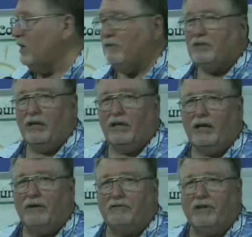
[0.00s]
off to the
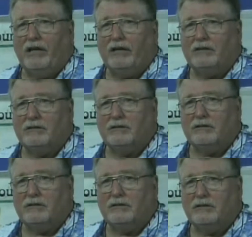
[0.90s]
left of that,
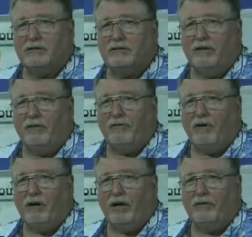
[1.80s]
to the
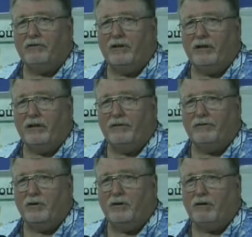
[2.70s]
far left of the
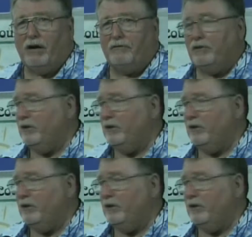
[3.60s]
photograph